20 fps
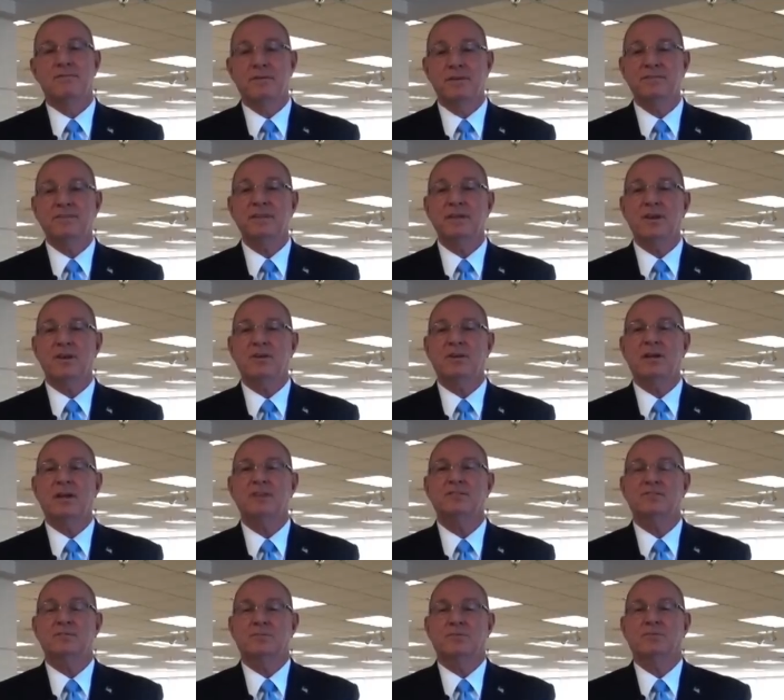visiting our
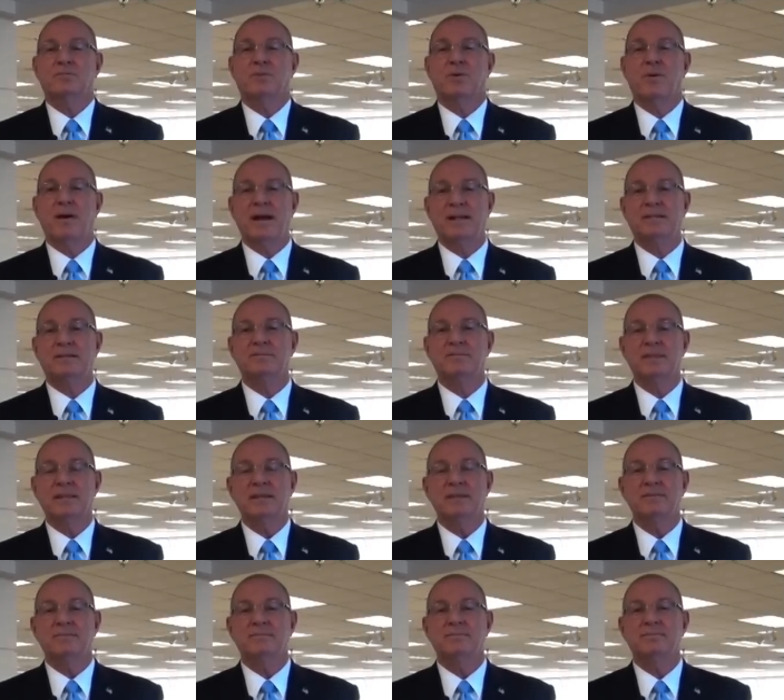customers
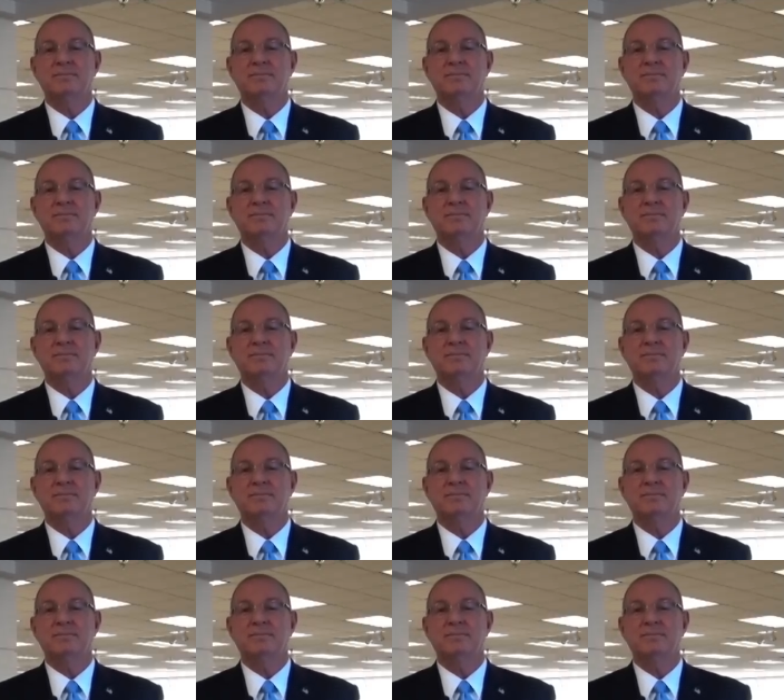proactively,